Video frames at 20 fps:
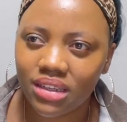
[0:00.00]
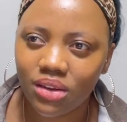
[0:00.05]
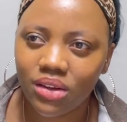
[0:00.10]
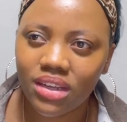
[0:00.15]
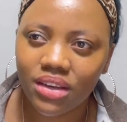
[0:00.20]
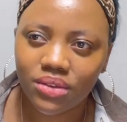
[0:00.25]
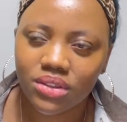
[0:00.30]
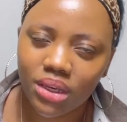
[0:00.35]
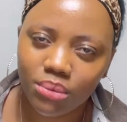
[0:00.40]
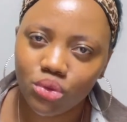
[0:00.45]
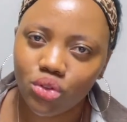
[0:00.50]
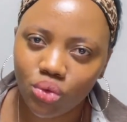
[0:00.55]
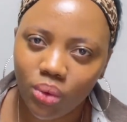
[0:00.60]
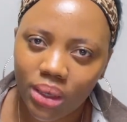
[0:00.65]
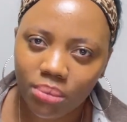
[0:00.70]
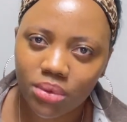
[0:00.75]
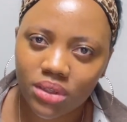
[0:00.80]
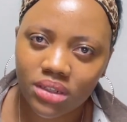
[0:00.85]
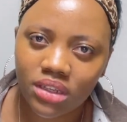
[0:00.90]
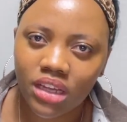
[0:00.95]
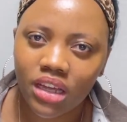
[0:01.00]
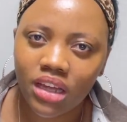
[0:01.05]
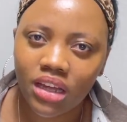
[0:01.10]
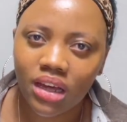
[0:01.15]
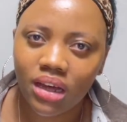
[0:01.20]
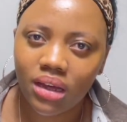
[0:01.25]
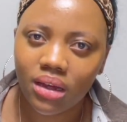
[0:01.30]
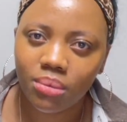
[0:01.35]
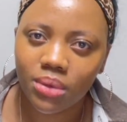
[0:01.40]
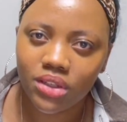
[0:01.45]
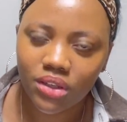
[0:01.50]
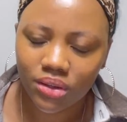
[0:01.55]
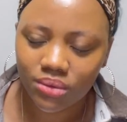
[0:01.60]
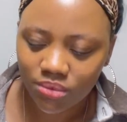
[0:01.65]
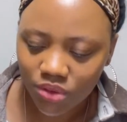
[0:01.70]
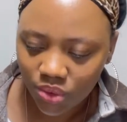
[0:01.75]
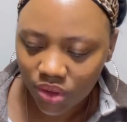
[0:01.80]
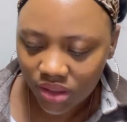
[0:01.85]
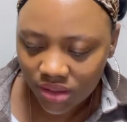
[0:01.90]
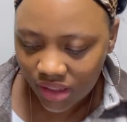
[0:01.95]
not every time you swipe it, but yeah,
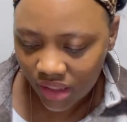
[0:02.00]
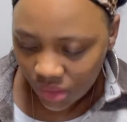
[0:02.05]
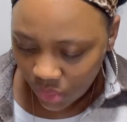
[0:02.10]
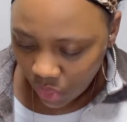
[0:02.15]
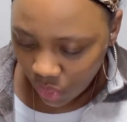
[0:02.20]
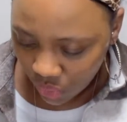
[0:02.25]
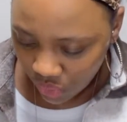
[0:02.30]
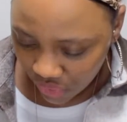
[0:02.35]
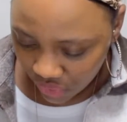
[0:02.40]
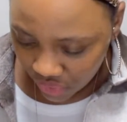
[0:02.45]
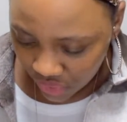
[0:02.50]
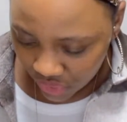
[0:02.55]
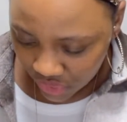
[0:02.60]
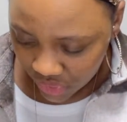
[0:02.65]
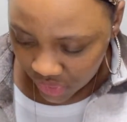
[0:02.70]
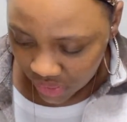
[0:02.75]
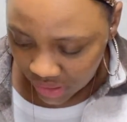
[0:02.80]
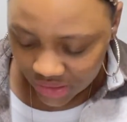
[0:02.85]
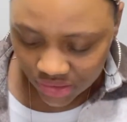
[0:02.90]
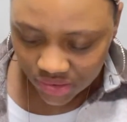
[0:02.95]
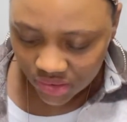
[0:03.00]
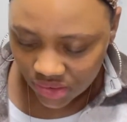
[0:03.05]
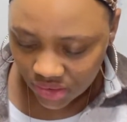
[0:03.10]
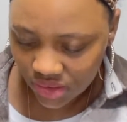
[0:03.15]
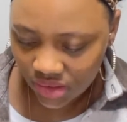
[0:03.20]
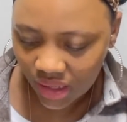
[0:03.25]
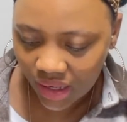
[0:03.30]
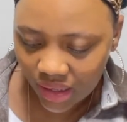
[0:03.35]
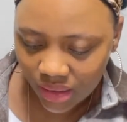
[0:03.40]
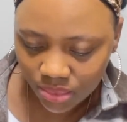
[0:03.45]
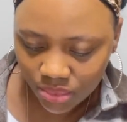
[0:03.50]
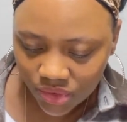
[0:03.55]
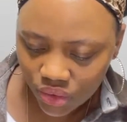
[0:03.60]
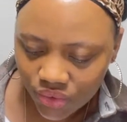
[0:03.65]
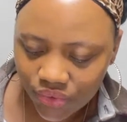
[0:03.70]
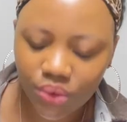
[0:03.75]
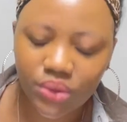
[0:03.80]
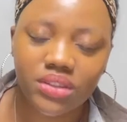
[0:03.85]
so it'll take off at certain times.